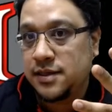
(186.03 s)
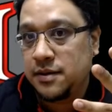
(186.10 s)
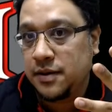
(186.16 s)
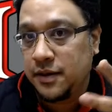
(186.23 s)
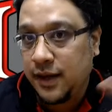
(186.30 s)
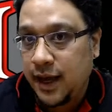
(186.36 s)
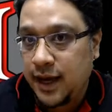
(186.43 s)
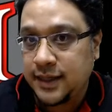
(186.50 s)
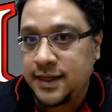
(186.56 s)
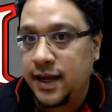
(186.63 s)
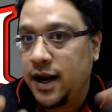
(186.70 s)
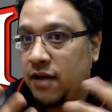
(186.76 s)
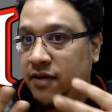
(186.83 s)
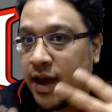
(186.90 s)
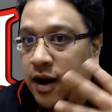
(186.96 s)
Like I said,
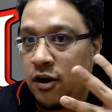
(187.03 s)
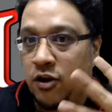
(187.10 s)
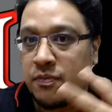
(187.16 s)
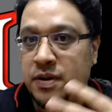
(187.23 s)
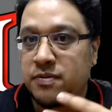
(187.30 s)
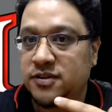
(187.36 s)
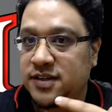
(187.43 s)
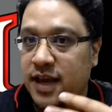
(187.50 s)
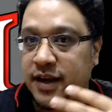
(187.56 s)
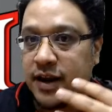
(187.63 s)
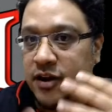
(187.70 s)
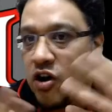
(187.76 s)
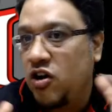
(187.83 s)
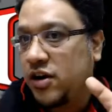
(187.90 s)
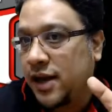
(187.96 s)
I've had a lot of people saying they
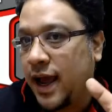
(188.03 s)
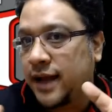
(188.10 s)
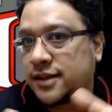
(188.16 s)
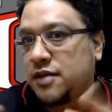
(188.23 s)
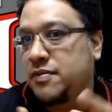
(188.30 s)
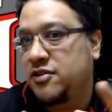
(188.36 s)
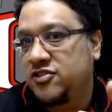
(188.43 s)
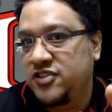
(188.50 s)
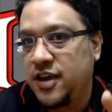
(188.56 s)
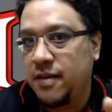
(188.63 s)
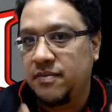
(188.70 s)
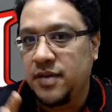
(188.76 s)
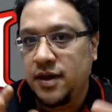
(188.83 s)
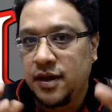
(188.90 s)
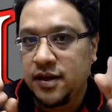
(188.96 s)
don't like the museum
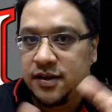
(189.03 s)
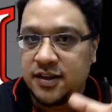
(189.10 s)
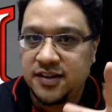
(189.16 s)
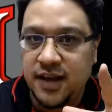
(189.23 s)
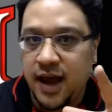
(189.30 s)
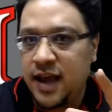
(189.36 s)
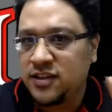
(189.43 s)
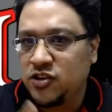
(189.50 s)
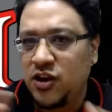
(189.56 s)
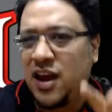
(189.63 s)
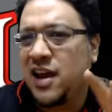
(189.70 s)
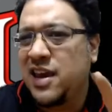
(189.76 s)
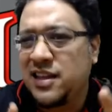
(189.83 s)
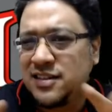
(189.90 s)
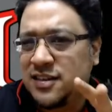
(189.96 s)
design, so I think
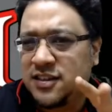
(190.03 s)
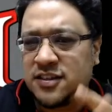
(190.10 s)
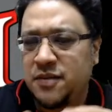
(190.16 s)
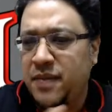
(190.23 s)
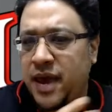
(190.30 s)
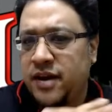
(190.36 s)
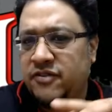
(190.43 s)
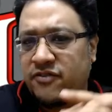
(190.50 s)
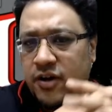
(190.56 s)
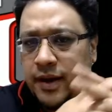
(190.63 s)
it's just a matter of